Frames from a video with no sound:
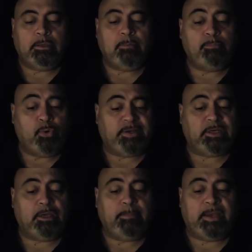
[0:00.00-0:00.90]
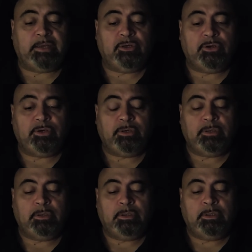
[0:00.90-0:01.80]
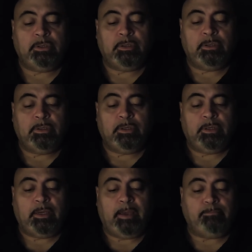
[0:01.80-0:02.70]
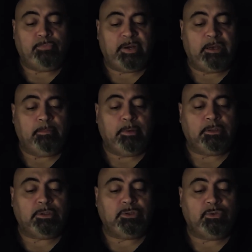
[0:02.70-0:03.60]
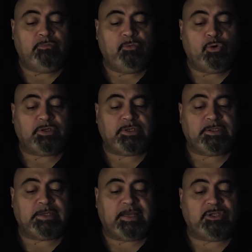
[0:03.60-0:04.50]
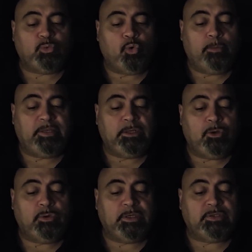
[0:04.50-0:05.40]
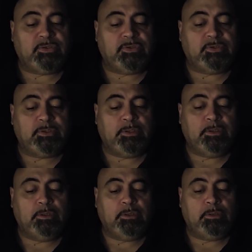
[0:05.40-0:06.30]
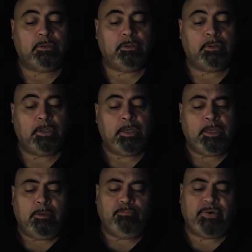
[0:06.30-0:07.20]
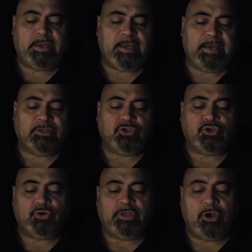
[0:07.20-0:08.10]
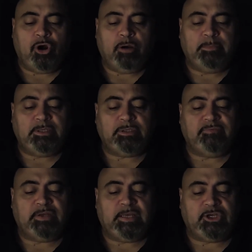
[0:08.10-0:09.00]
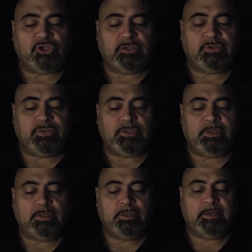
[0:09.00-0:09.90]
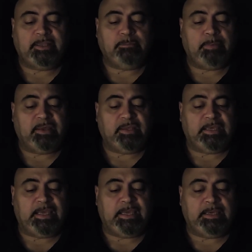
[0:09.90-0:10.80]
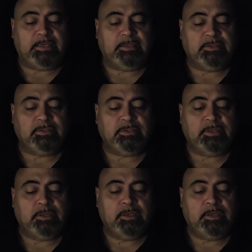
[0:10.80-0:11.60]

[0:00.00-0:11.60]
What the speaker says: Appoint a commander and bring a multitude of horses like swarming locusts. Bring against her the armies of the nations, led by the kings